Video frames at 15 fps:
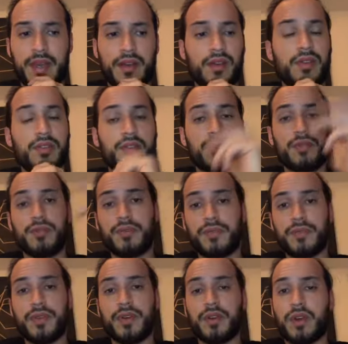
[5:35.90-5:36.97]
Although
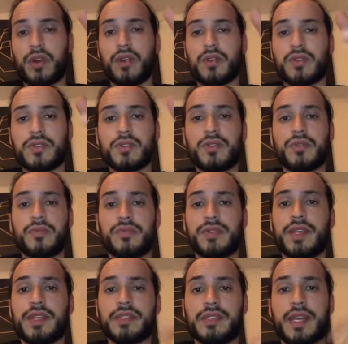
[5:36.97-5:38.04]
there are certain
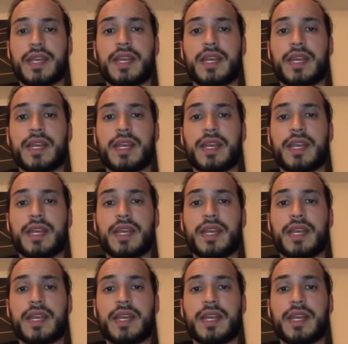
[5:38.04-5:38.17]
things that